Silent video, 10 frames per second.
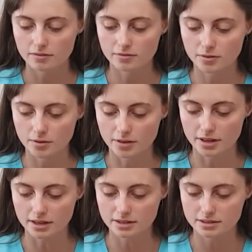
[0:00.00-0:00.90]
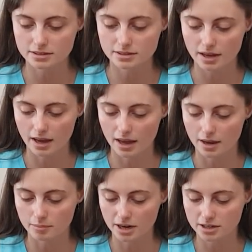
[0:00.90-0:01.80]
for this,
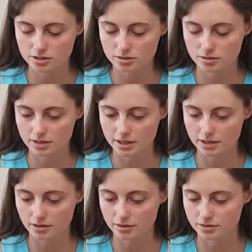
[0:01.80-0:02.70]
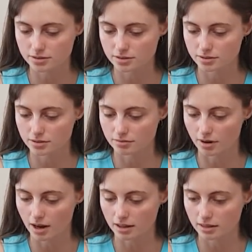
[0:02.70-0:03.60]
and make sure it goes to the
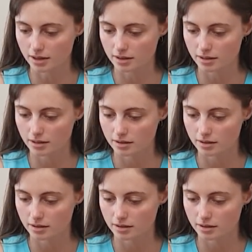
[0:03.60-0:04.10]
right length.